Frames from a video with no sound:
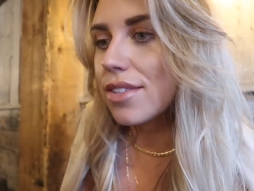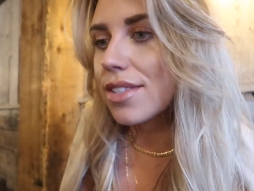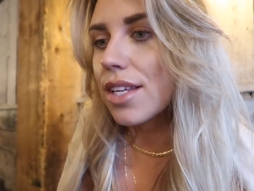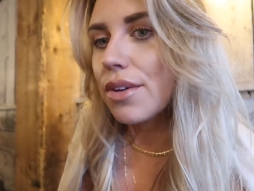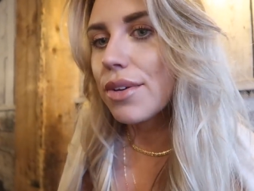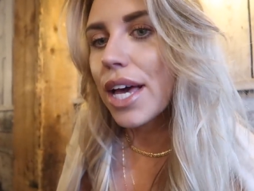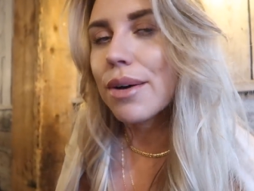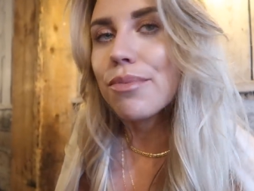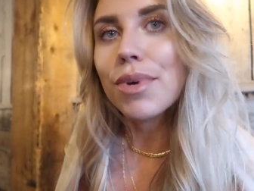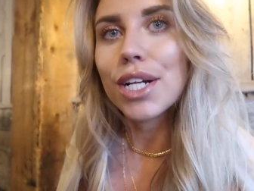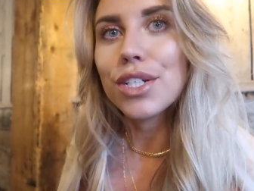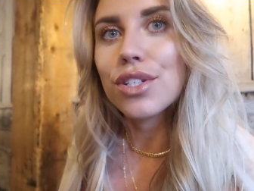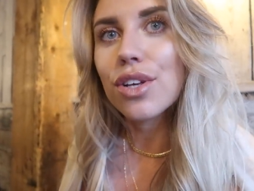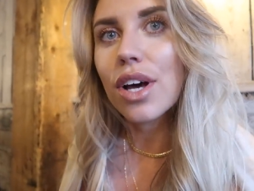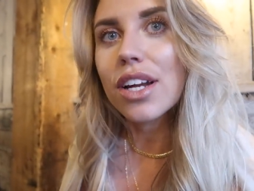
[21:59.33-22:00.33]
So yeah, I
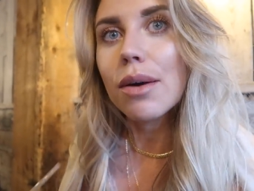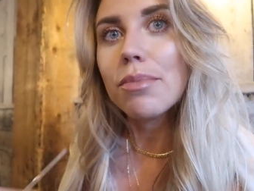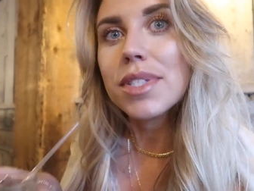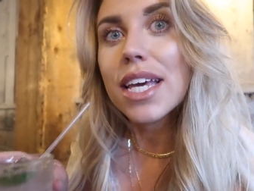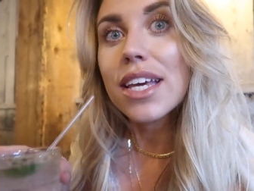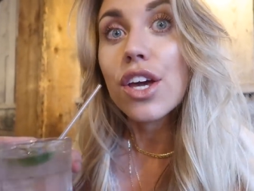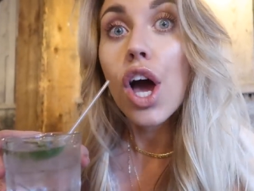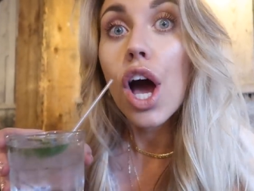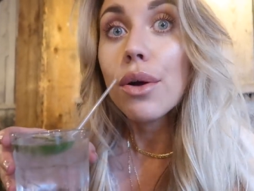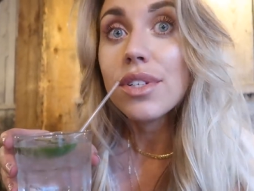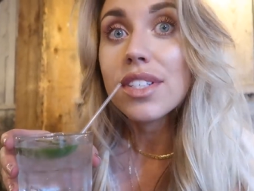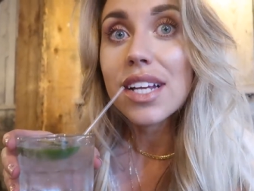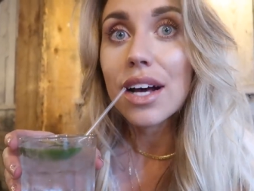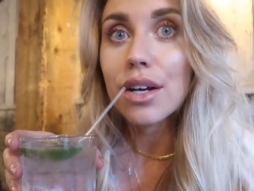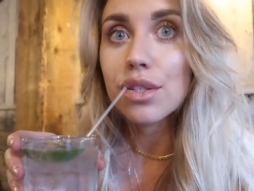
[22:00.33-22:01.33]
just thought I'd update you.
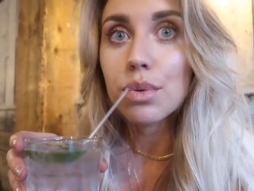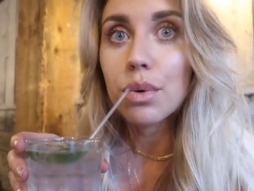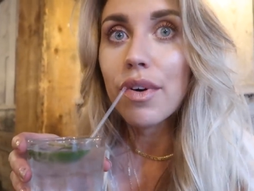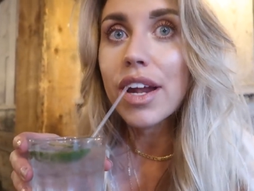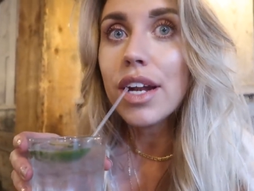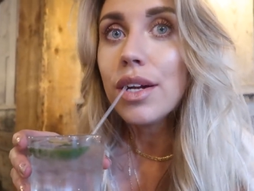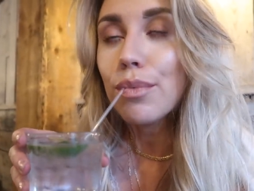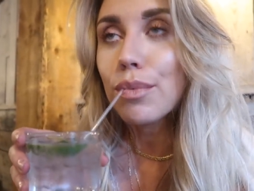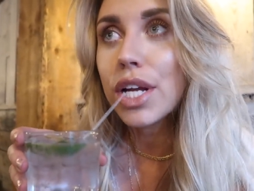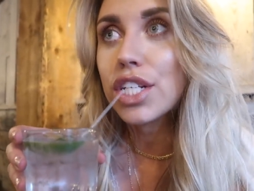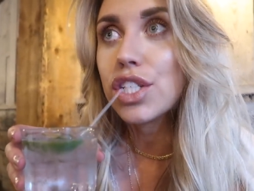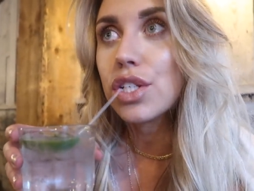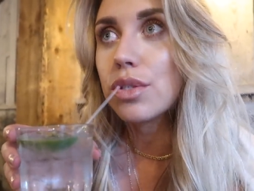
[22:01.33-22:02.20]
Oast House we're in, which